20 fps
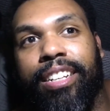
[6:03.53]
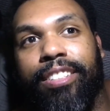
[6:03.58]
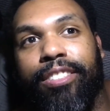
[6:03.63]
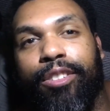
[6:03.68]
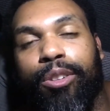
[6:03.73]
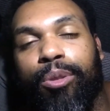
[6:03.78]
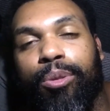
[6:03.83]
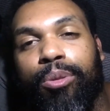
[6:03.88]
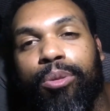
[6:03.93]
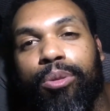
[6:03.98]

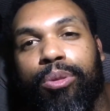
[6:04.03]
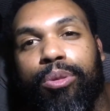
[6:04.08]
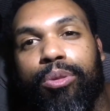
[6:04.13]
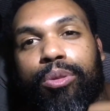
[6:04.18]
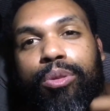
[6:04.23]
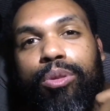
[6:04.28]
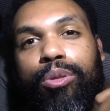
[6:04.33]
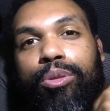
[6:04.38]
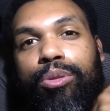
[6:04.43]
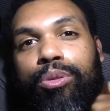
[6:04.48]
to
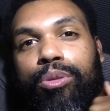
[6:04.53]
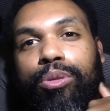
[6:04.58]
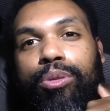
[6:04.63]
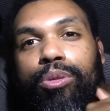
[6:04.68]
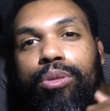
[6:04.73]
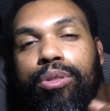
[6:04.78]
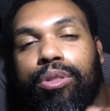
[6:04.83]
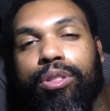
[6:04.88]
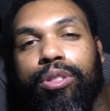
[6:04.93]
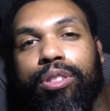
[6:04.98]

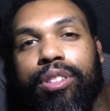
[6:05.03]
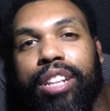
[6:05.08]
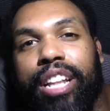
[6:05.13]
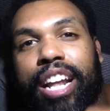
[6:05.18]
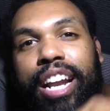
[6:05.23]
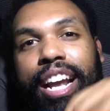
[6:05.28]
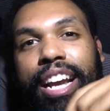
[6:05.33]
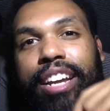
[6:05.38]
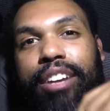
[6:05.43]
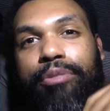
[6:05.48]

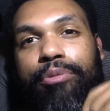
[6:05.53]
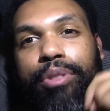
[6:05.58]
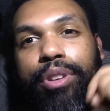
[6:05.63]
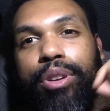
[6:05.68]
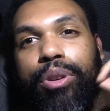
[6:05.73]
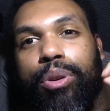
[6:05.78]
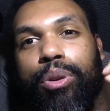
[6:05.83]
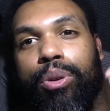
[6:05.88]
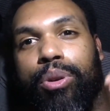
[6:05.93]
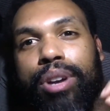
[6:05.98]
that I can
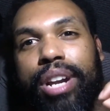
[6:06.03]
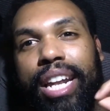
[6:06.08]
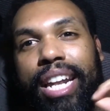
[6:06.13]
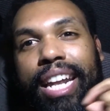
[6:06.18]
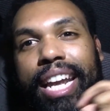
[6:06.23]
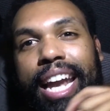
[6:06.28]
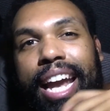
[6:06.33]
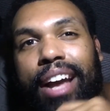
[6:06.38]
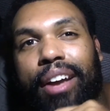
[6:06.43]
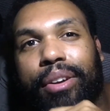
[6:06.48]
record
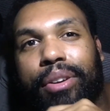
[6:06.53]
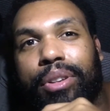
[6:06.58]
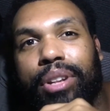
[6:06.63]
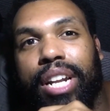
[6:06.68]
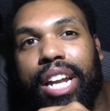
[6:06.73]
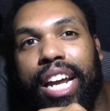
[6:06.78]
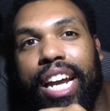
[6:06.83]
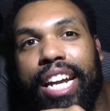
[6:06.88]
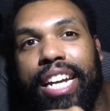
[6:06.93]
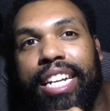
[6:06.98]
and
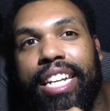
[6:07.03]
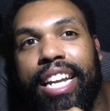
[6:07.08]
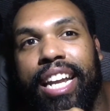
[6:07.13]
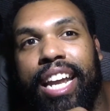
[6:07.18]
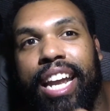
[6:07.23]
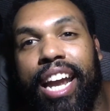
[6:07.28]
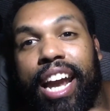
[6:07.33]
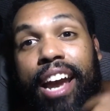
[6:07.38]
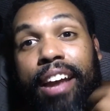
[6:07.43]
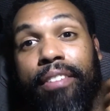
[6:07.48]
calculate
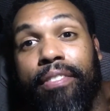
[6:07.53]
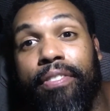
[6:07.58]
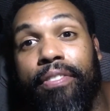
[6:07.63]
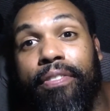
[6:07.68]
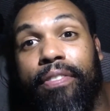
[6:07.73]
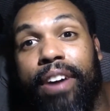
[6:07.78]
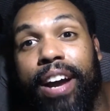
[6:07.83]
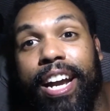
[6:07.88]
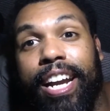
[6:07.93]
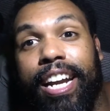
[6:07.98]
and
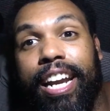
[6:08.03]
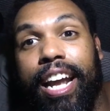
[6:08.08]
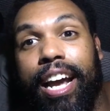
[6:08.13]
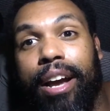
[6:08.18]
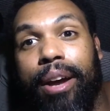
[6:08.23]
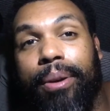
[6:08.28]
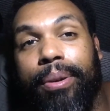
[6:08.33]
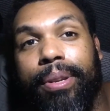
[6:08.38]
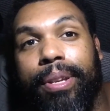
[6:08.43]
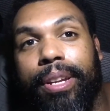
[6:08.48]
find
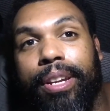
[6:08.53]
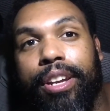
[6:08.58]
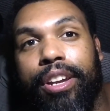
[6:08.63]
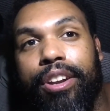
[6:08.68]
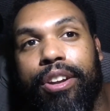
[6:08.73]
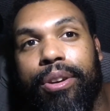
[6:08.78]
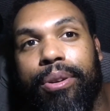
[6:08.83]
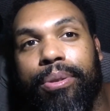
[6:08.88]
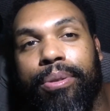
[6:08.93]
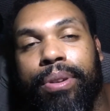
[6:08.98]
out, you
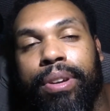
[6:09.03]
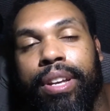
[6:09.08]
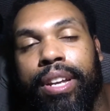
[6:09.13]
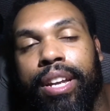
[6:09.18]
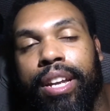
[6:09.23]
know,